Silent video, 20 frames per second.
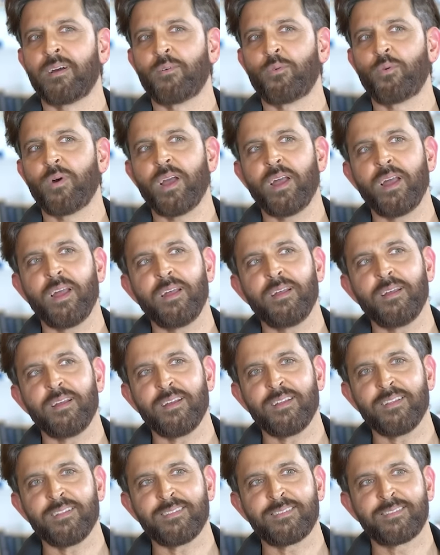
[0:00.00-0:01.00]
where
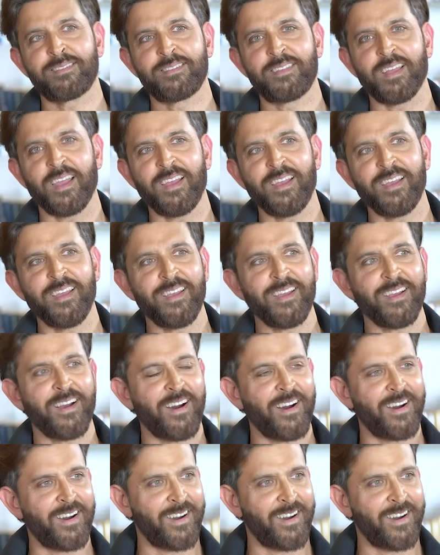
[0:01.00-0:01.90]
they